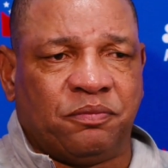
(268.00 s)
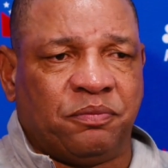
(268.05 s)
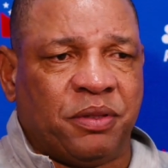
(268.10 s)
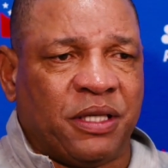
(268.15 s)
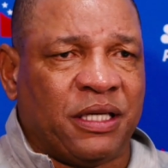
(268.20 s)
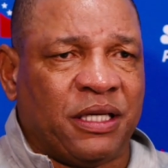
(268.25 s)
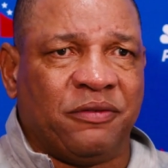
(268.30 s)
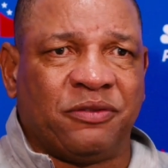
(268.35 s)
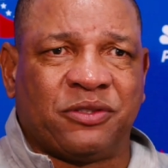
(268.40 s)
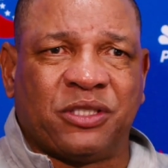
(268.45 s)

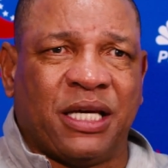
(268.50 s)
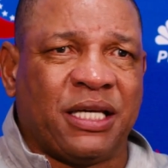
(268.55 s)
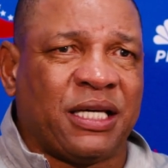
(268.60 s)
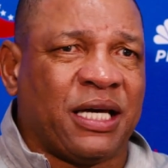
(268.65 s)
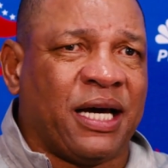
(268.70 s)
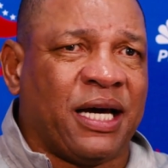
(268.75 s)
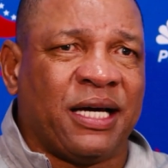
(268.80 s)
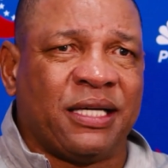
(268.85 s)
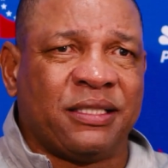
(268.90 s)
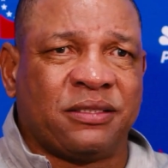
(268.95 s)
being able to take
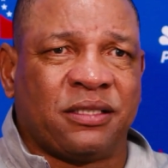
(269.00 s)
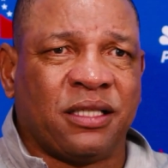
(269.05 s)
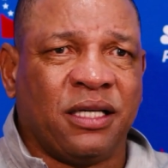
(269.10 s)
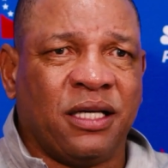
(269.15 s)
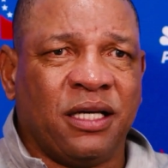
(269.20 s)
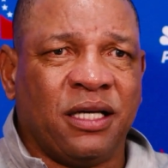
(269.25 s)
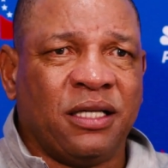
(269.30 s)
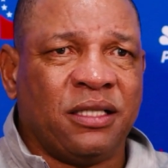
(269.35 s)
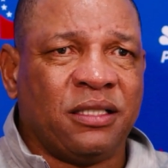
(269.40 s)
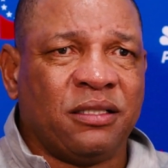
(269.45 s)
guys.
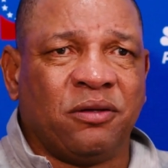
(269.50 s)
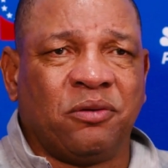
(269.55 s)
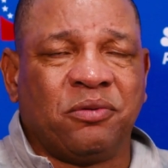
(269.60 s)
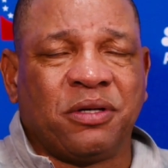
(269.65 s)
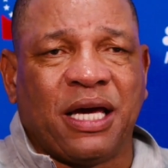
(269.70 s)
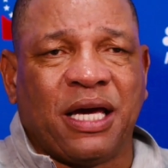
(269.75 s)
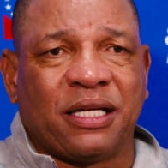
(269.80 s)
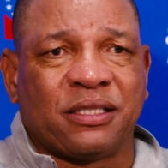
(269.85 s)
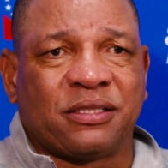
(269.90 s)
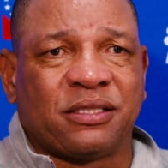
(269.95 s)
You know, we
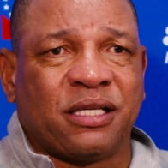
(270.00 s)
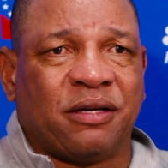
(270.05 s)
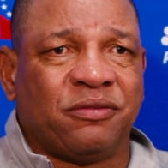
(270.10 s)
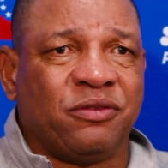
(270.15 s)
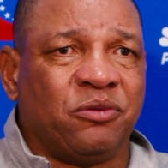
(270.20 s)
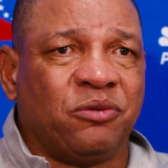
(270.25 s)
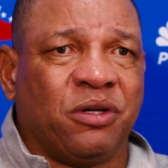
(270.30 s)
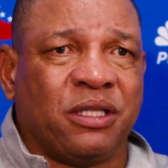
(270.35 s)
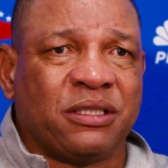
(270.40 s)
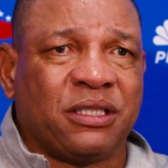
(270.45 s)
got a
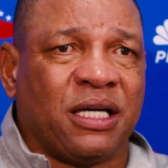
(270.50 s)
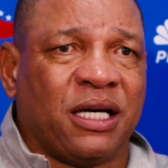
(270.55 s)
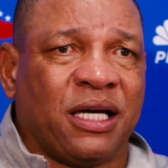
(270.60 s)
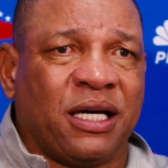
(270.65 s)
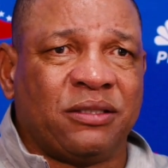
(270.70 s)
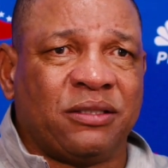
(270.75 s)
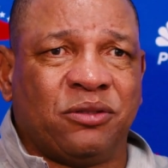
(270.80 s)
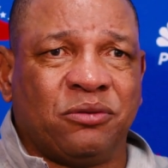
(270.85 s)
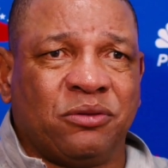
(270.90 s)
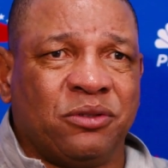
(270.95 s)
7-1
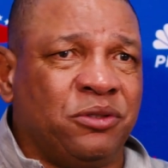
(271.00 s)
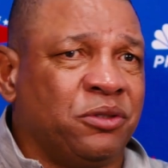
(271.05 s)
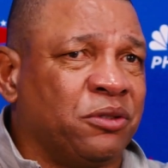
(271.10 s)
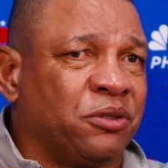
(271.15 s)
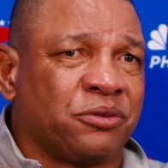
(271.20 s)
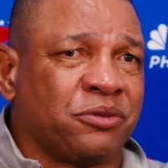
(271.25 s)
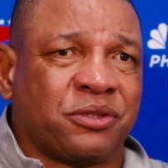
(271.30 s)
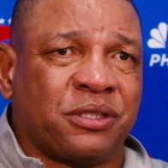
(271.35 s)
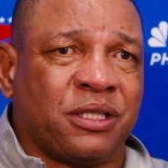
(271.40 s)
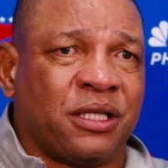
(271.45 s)
guy doing
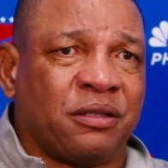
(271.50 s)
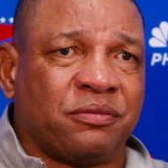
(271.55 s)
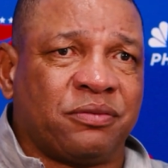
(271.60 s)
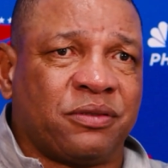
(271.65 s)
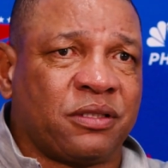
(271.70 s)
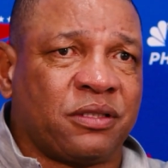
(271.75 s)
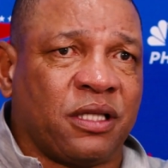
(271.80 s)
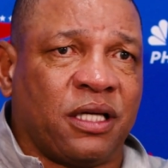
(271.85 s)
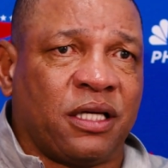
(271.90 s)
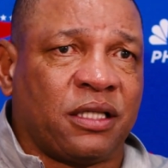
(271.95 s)
Euro
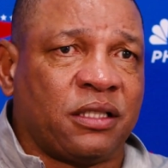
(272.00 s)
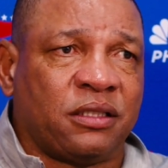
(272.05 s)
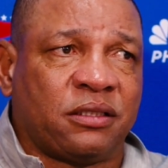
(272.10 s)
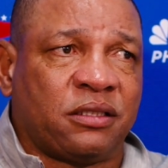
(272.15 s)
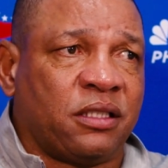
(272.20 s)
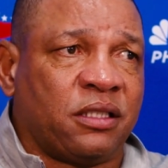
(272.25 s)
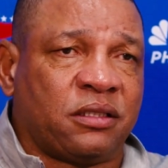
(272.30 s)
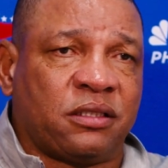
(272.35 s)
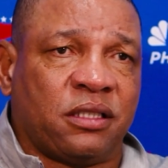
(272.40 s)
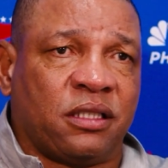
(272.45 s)
steps. Like,
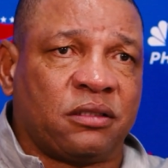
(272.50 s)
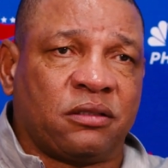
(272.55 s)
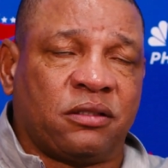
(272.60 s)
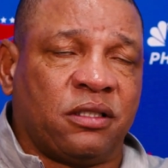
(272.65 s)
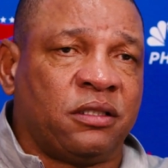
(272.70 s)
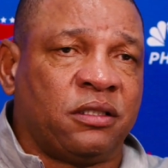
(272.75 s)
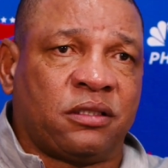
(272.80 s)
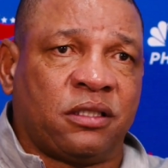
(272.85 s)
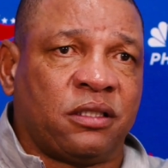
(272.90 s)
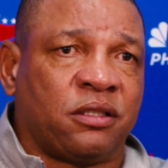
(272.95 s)

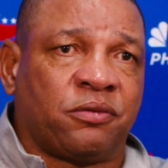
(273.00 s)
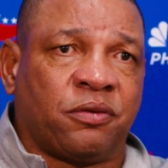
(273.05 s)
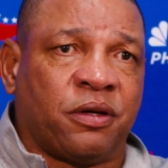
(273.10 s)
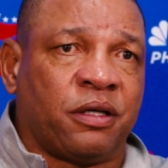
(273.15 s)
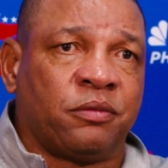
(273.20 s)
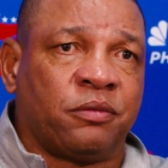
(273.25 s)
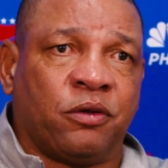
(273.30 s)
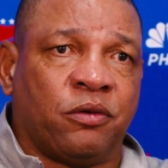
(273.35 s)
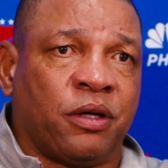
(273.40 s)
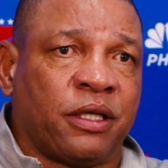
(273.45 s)
it's
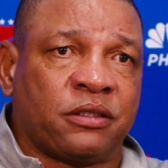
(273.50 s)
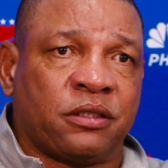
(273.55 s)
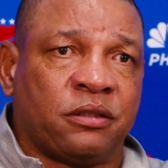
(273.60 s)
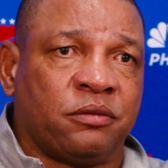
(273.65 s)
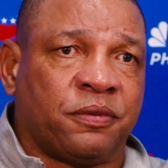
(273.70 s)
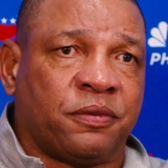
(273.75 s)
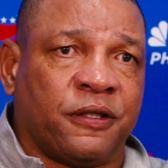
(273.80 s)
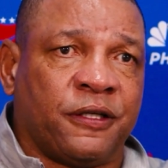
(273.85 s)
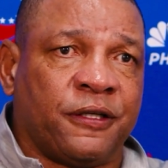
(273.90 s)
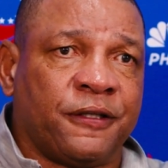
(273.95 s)
incredible watching
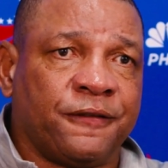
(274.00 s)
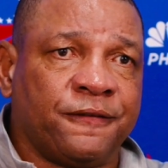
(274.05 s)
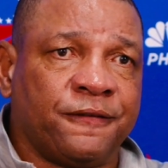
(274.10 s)
him play.